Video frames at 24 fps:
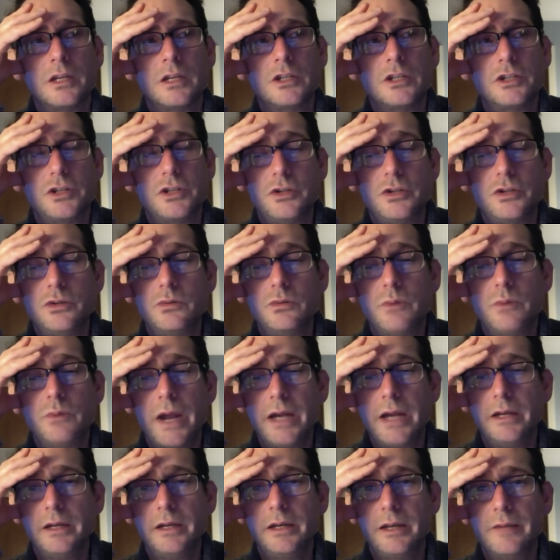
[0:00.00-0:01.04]
two
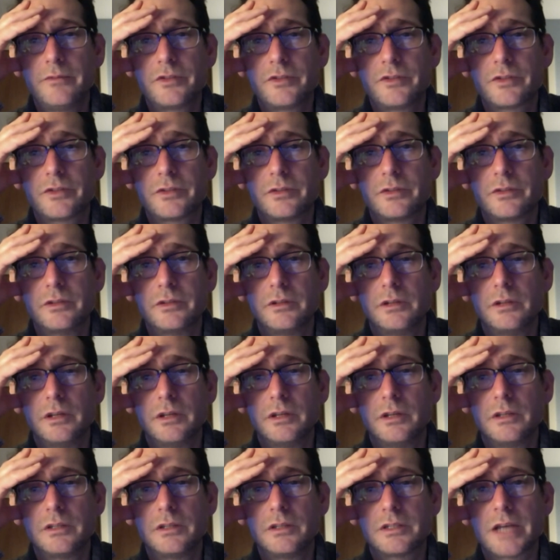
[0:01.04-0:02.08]
weighted nymphs,
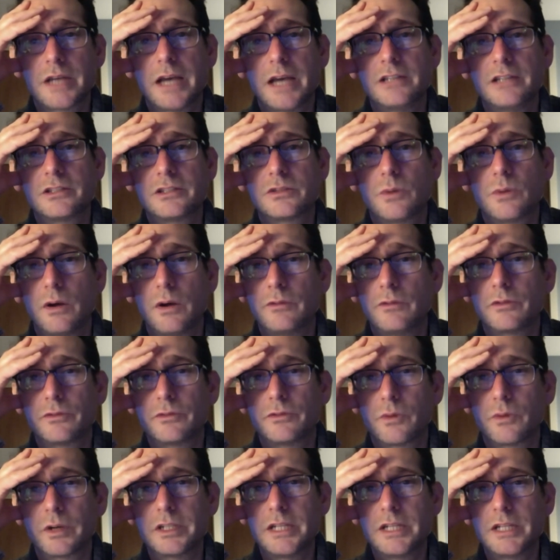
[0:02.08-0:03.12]
size 12 or
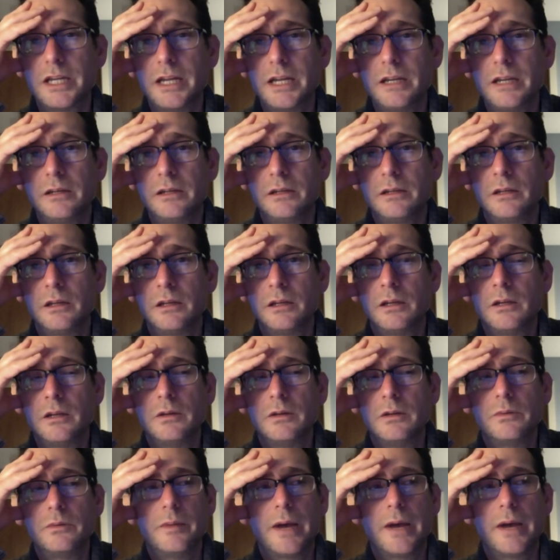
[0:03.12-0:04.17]
14,
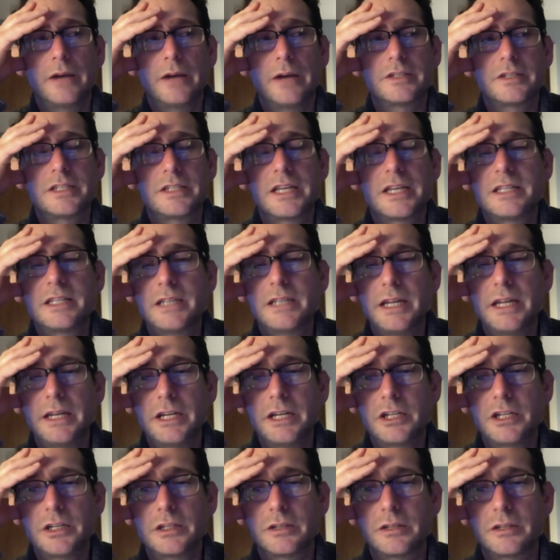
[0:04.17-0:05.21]
with about 16
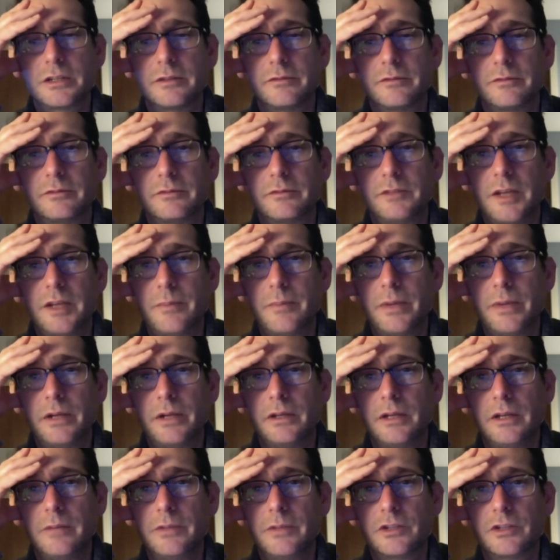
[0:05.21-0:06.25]
inches of
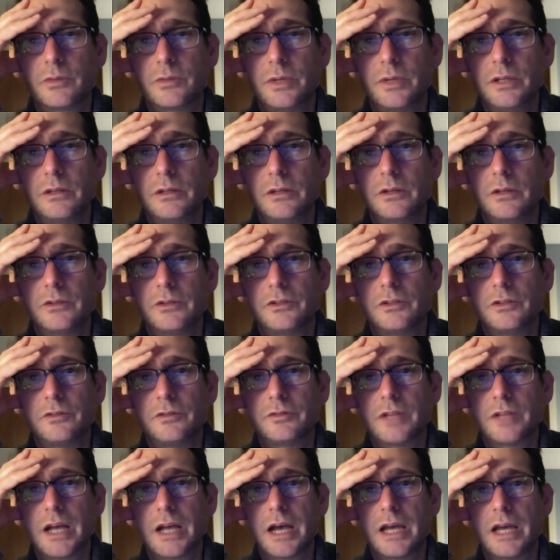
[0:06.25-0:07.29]
tippet in between those two
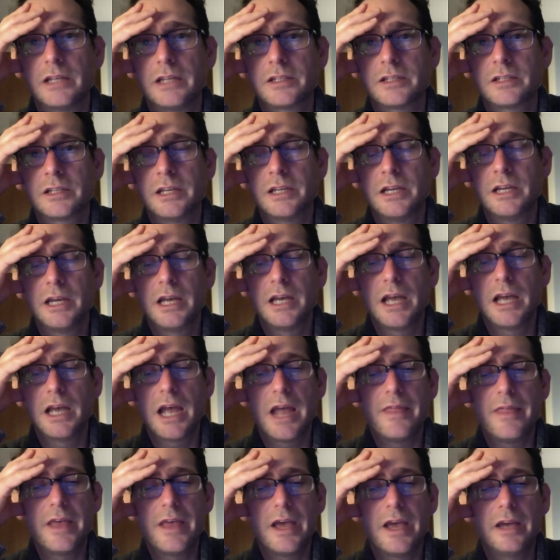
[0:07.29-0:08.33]
flies,
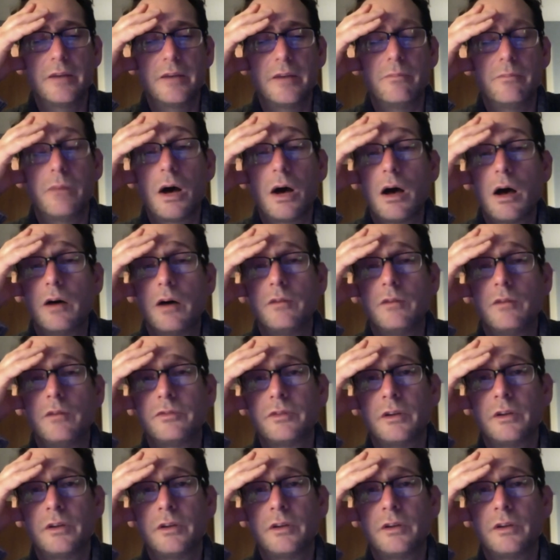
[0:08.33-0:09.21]
and then above